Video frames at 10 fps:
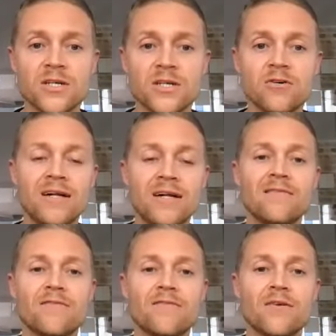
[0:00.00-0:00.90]
So
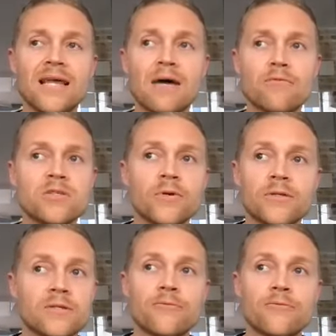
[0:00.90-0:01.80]
for me, that was
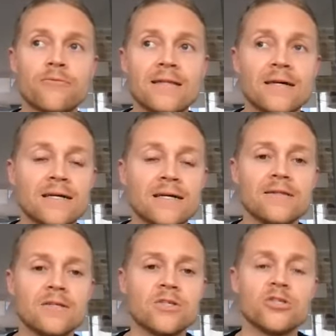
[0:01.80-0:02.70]
what's created
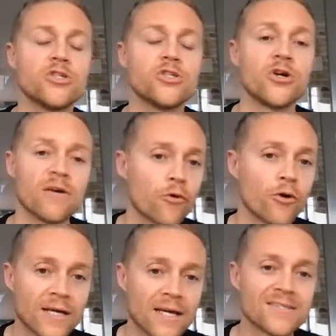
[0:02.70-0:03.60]
the, the, the journey of
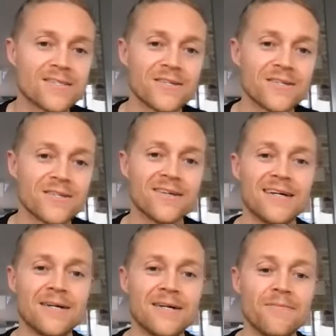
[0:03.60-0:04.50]
War on Cancer.
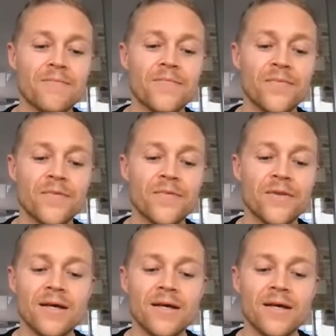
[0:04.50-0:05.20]
Hmm. Um,